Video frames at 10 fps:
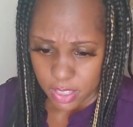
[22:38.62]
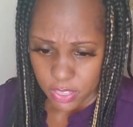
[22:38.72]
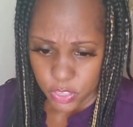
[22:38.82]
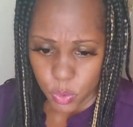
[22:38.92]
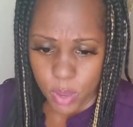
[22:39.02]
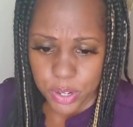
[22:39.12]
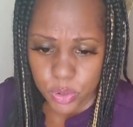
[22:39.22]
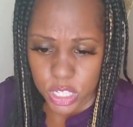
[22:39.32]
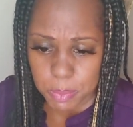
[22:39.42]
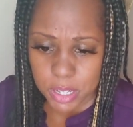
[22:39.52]
The one who
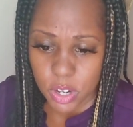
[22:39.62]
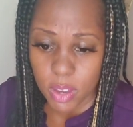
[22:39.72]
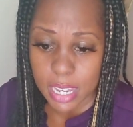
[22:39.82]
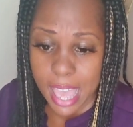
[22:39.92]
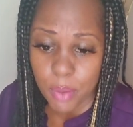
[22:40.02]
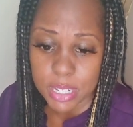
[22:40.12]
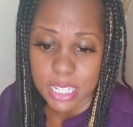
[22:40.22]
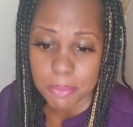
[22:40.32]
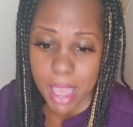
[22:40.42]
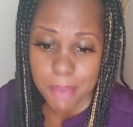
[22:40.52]
spent her allowance to
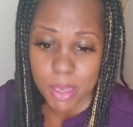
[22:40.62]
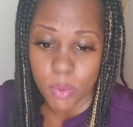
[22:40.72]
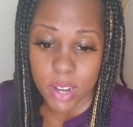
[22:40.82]
buy me one